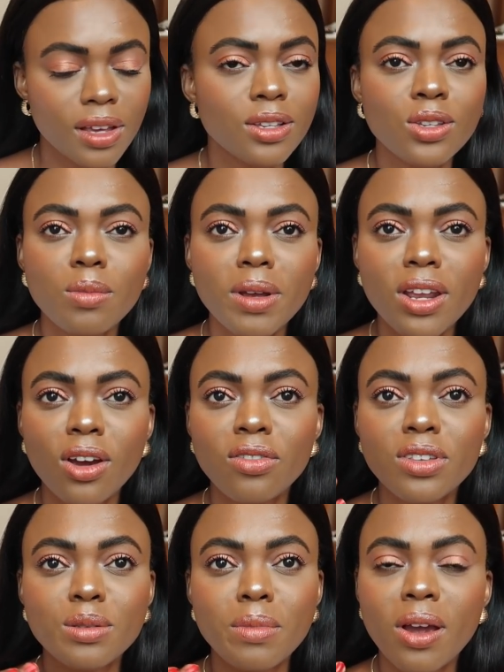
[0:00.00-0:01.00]
so many of
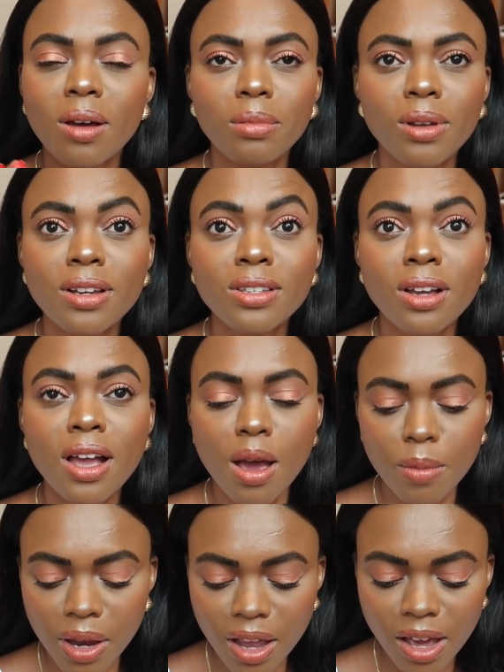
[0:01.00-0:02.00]
those makeup looks are
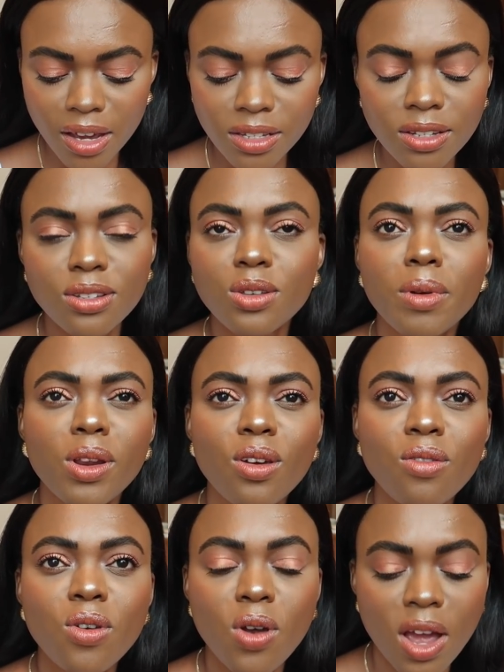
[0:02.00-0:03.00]
coming guys because so many
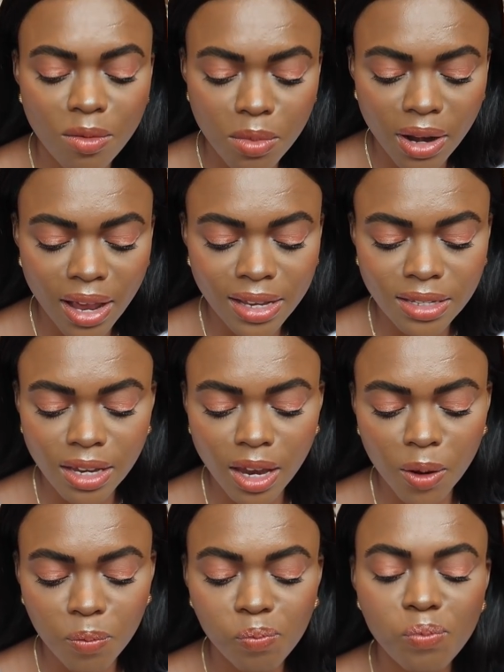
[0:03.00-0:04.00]
of you have been
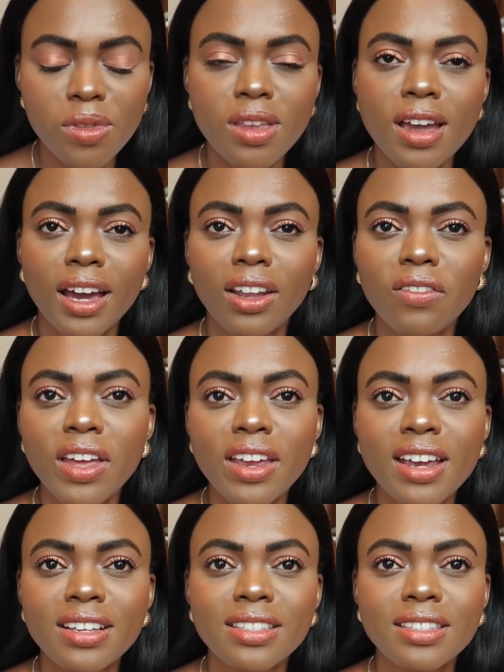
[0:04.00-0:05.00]
asking I love that you
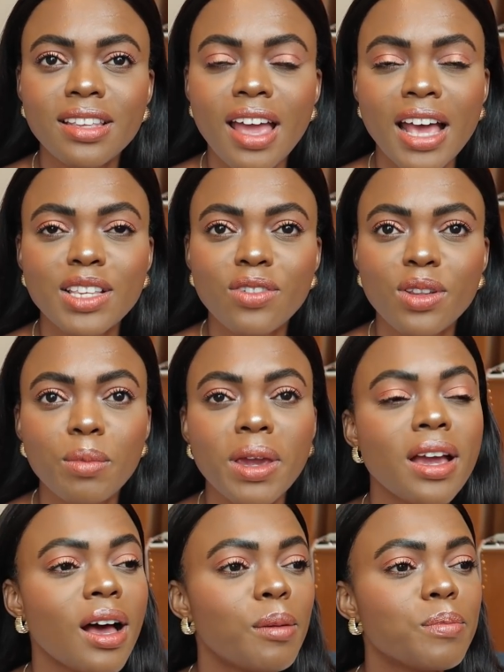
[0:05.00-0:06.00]
guys ask for the
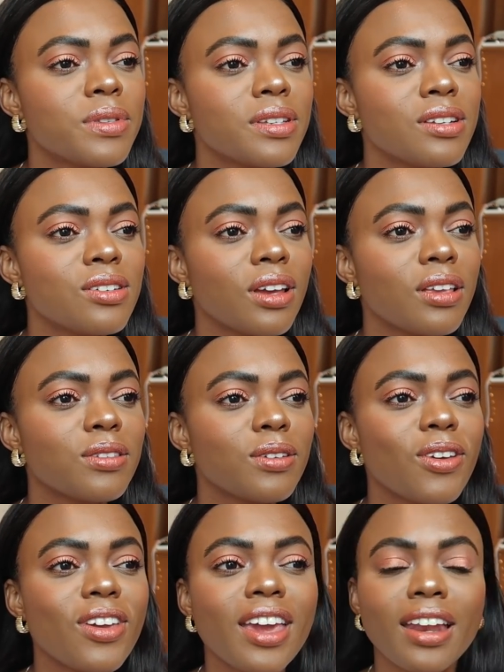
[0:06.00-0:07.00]
makeups just so
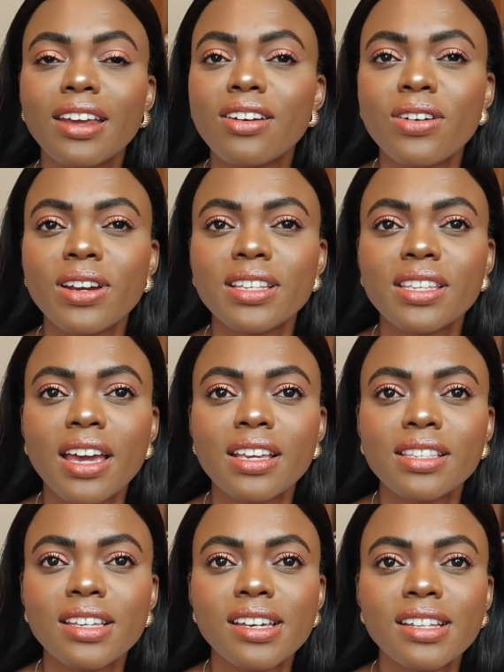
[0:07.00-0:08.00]
you can
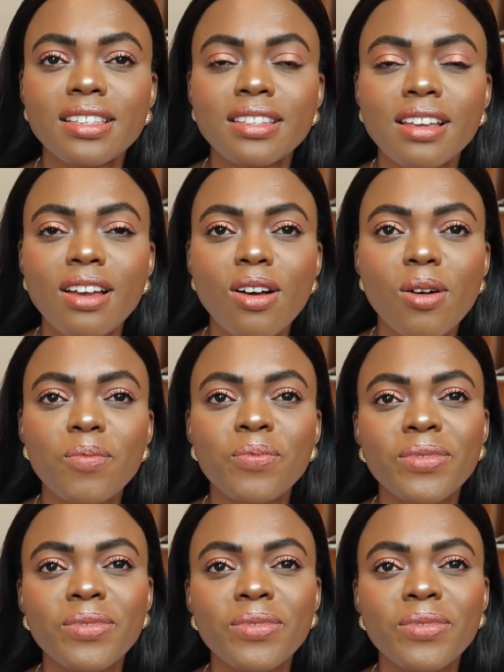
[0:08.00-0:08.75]
criticize it. So